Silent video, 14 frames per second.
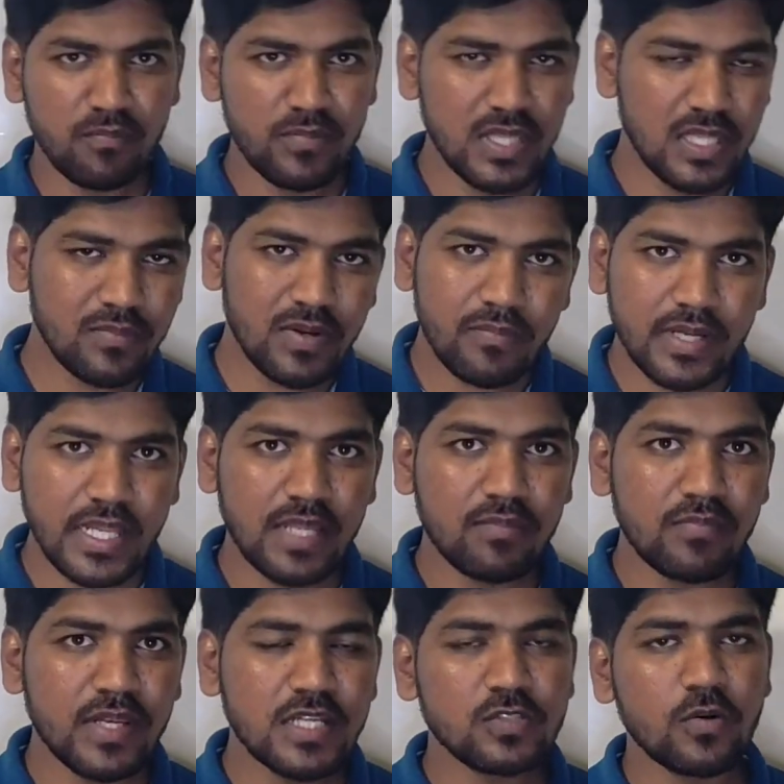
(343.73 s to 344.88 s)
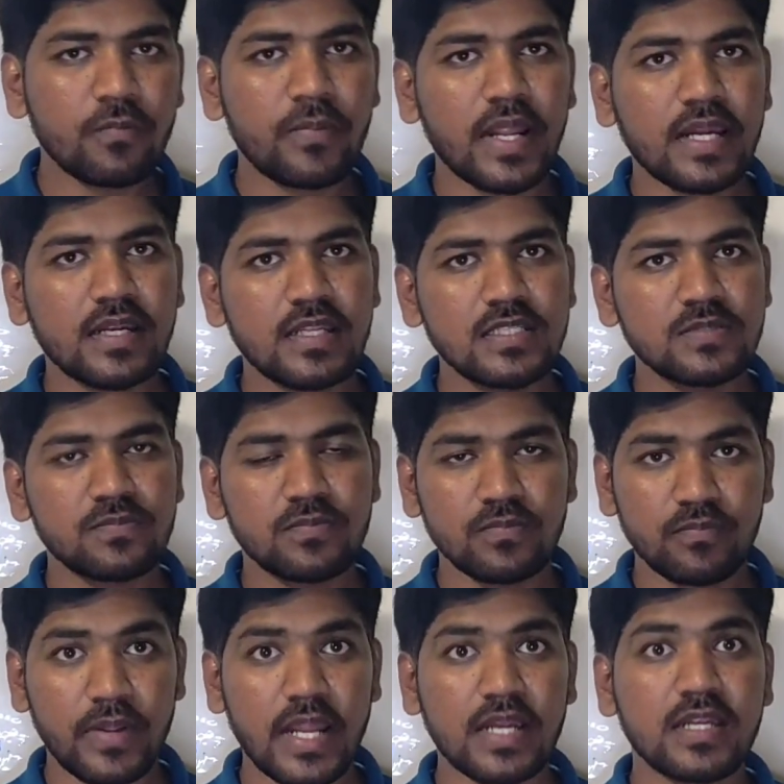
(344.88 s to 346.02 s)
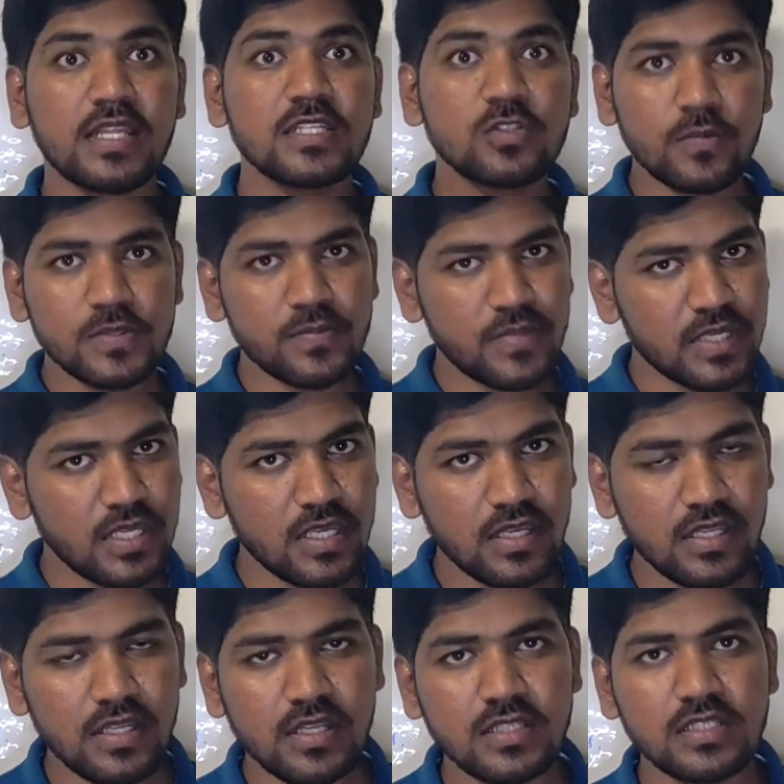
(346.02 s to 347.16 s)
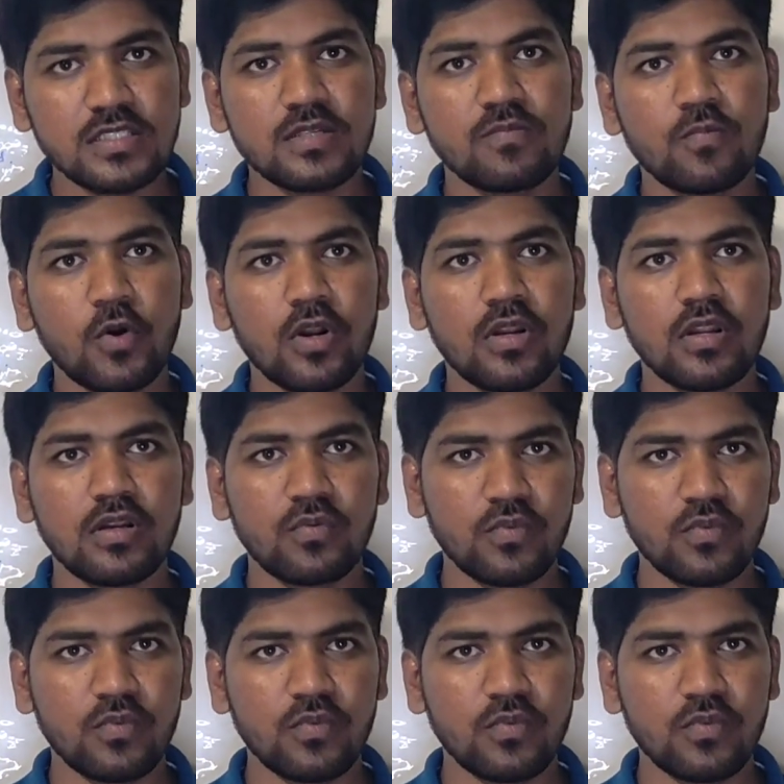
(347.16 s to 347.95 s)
Minimum 10 minutes of practice of speaking in English is important.